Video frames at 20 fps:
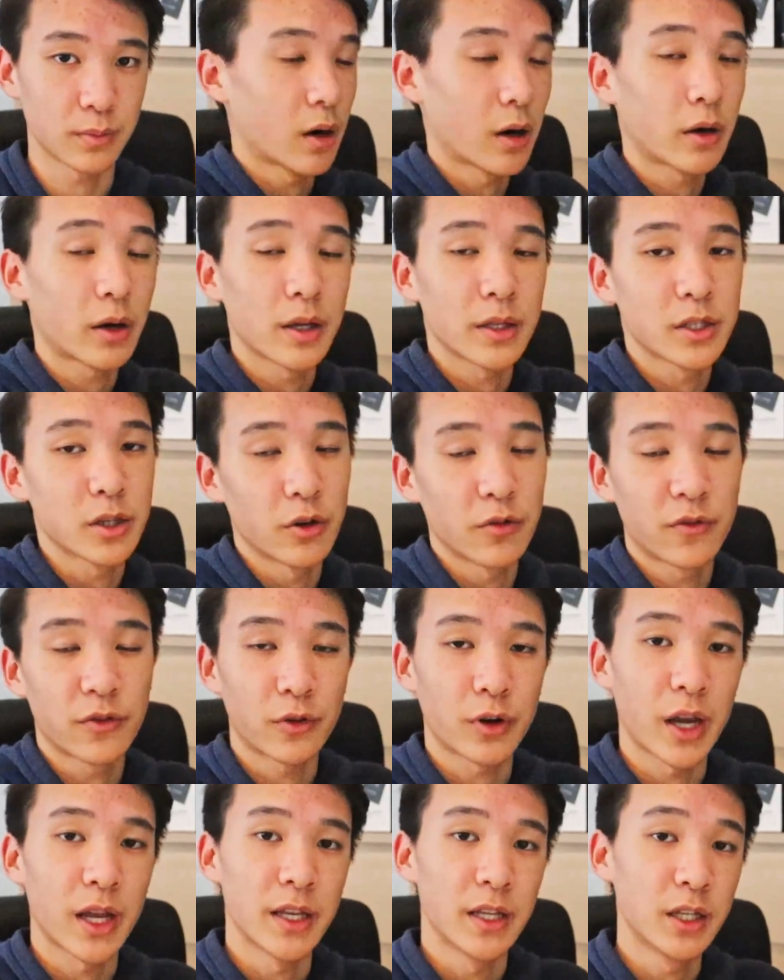Alright, so
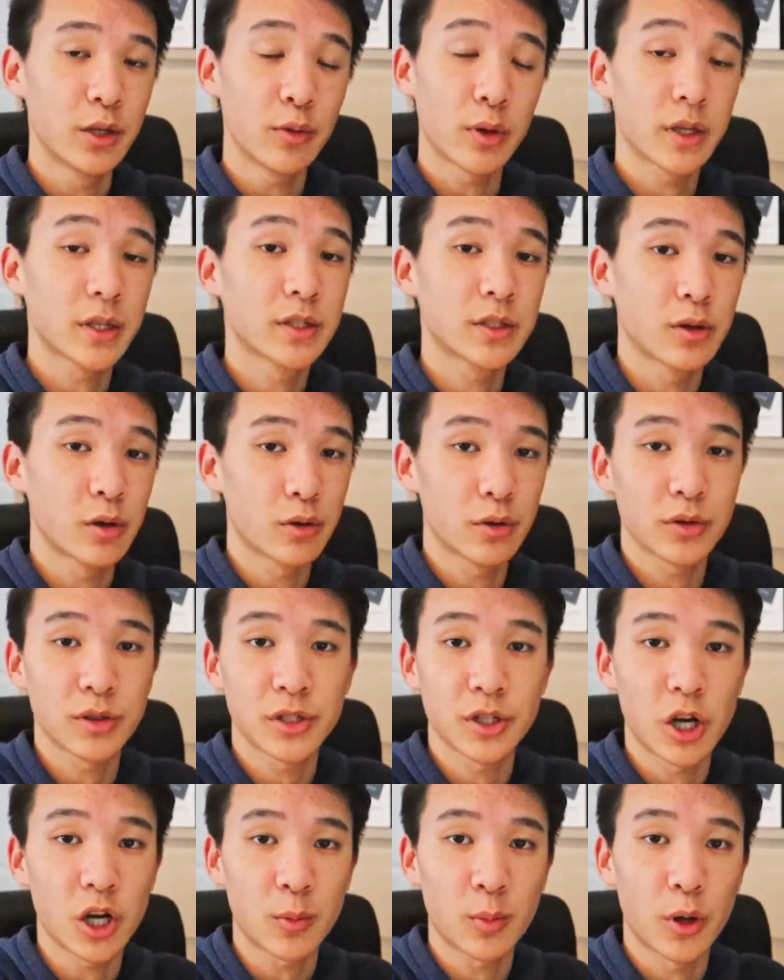for a US total
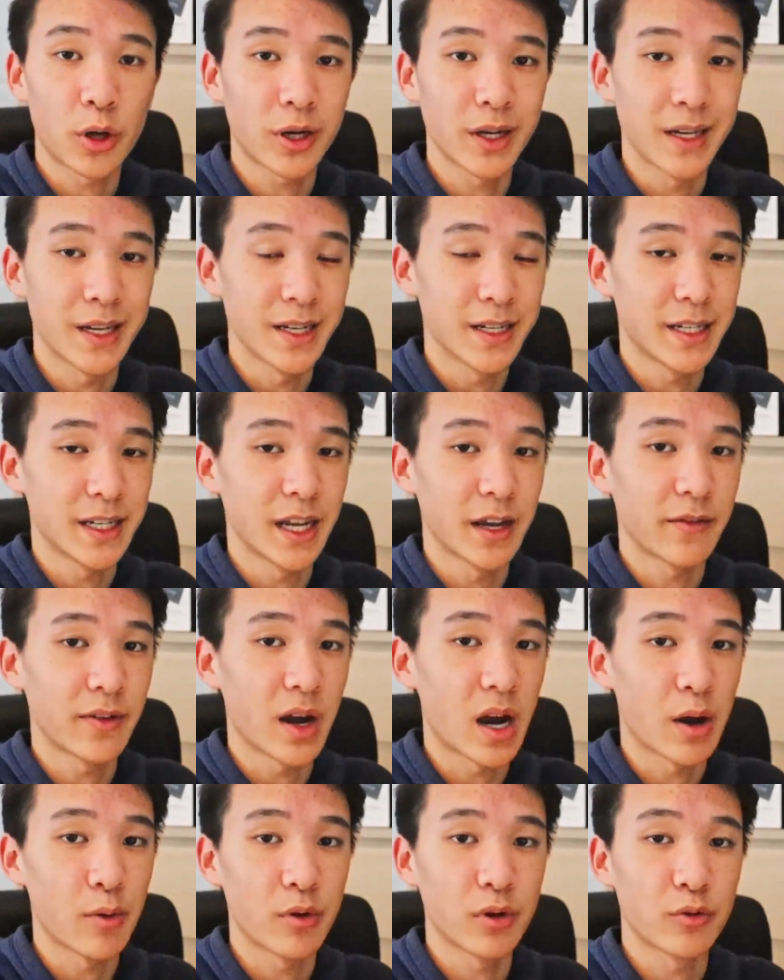stock market ETF,
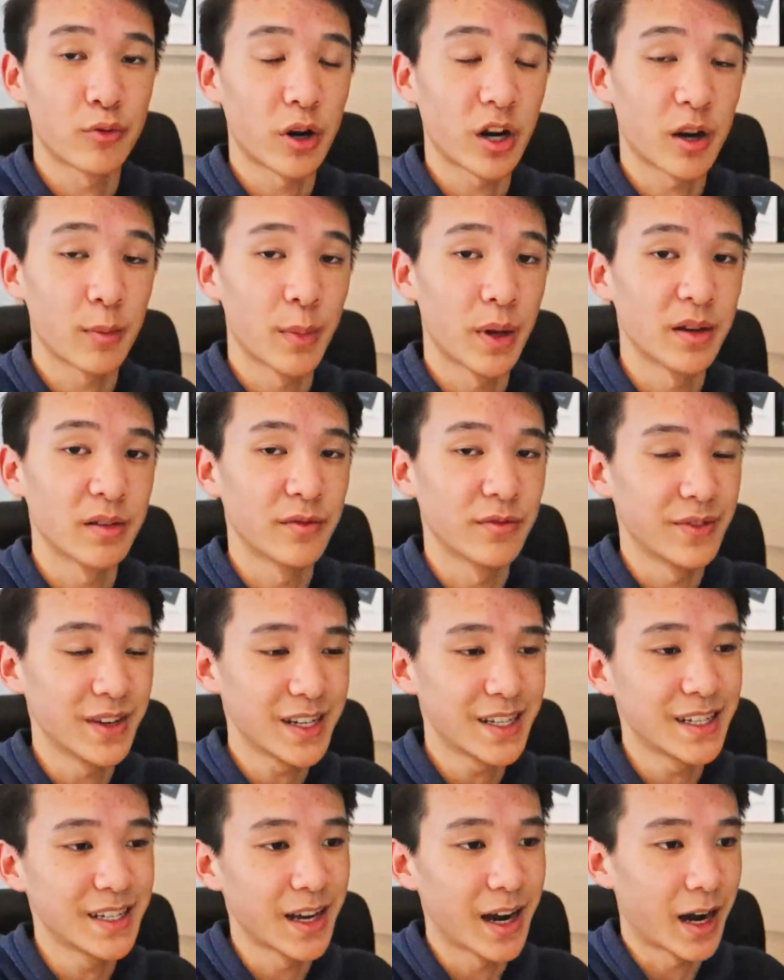I would recommend
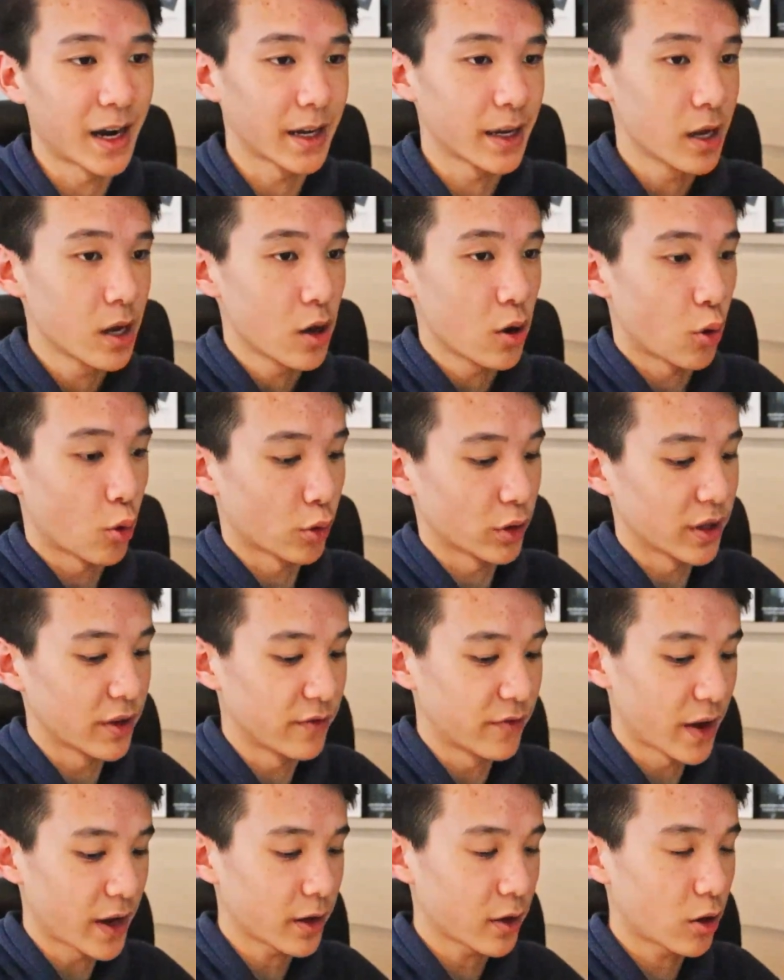VTI, or the
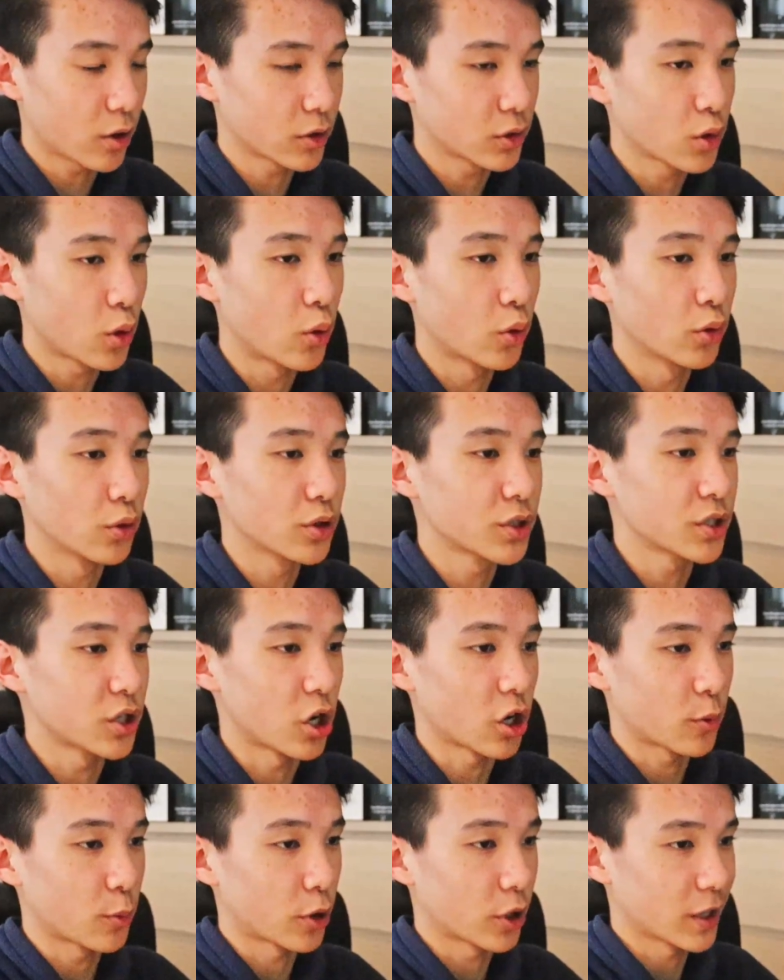Vanguard Total
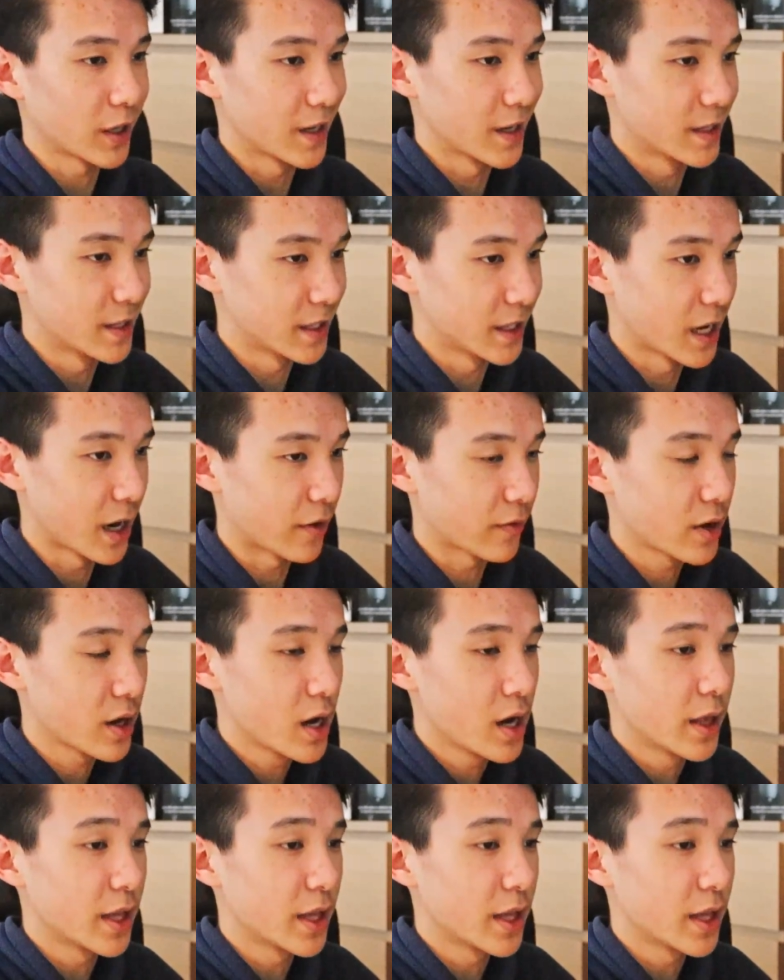Stock Market ETF.